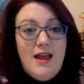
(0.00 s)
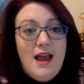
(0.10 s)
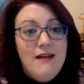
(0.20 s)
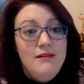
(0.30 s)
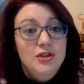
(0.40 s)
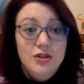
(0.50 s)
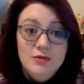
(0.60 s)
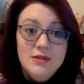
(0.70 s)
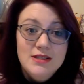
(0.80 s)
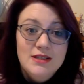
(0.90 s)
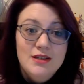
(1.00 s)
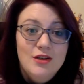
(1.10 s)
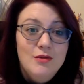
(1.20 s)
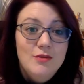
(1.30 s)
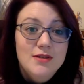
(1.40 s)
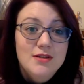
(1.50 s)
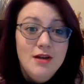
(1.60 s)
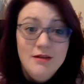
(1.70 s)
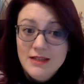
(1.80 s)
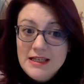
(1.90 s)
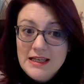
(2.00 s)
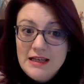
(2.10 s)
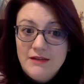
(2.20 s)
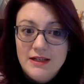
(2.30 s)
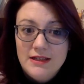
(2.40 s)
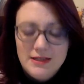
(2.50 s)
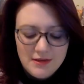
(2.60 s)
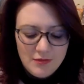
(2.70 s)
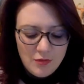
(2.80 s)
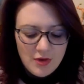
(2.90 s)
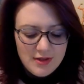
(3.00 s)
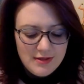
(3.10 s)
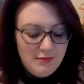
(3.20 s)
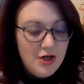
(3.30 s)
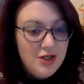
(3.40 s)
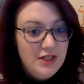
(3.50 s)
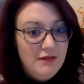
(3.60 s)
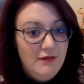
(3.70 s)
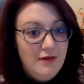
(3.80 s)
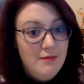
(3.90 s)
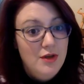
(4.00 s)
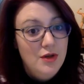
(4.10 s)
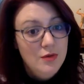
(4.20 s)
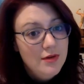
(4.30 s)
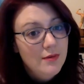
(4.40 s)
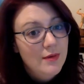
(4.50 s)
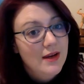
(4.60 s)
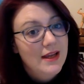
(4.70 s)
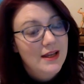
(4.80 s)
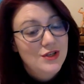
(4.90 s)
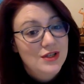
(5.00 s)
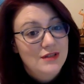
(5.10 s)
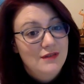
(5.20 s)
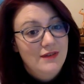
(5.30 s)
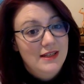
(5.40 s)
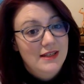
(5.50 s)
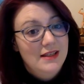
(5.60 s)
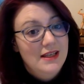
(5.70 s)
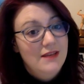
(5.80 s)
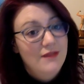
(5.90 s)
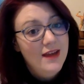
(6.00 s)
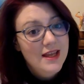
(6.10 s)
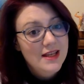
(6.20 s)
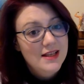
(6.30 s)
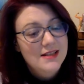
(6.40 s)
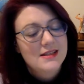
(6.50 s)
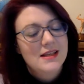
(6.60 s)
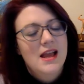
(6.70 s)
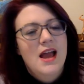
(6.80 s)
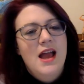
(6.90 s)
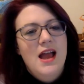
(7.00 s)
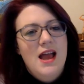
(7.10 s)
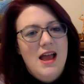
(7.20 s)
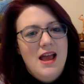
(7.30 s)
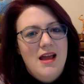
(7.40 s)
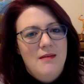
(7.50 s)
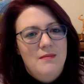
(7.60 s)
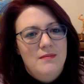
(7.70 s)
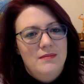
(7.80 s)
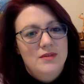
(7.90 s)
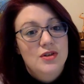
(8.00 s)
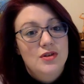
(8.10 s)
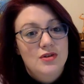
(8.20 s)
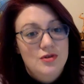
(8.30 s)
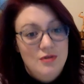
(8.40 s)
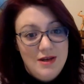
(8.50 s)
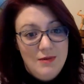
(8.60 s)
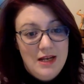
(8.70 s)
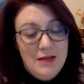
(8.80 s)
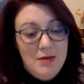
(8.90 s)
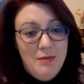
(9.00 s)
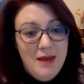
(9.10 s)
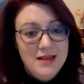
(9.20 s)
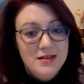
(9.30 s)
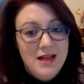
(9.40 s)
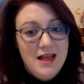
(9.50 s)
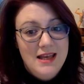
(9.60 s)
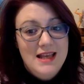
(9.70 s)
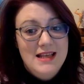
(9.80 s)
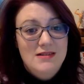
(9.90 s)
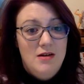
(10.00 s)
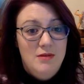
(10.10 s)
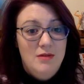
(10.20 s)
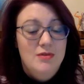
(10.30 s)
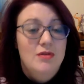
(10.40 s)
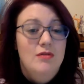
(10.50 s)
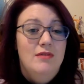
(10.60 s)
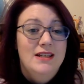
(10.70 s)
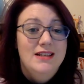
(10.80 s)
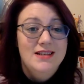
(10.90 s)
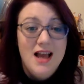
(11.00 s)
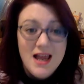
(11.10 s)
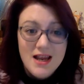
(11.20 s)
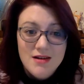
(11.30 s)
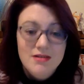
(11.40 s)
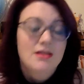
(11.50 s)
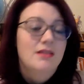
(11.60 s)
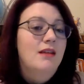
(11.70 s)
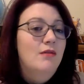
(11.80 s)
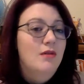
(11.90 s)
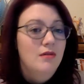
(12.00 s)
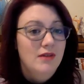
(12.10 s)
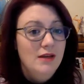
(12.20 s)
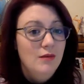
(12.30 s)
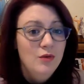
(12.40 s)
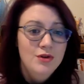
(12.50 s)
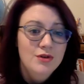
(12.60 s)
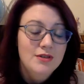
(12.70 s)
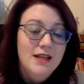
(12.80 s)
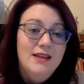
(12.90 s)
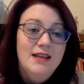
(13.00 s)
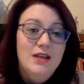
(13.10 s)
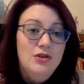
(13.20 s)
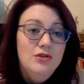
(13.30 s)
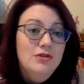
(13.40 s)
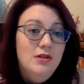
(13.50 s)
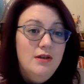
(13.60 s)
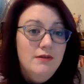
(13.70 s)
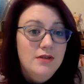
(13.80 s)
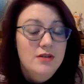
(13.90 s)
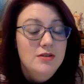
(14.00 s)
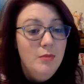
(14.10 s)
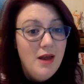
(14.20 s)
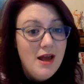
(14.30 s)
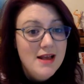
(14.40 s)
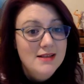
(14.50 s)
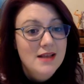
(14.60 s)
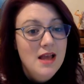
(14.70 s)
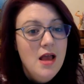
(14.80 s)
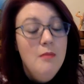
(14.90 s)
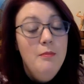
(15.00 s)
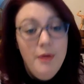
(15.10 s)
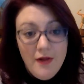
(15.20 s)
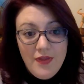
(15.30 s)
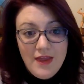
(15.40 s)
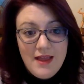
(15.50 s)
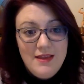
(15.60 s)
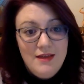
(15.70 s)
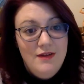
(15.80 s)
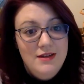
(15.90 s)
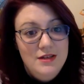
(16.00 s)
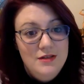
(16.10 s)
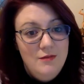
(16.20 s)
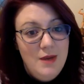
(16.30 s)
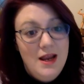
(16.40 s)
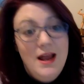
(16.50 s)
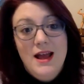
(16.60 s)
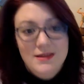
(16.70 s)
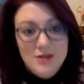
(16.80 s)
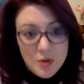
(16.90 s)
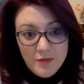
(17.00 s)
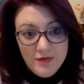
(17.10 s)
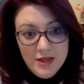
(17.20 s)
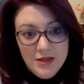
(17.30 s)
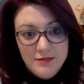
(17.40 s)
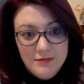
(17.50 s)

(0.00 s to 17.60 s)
Harold Godwinson, who was currently King of England, was marching from the north, where he had just defeated the Vikings, to join William in battle, and his army was already tired, they were already wounded, and they had used a lot of their supplies, but they had the advantage of being at the top of the hill.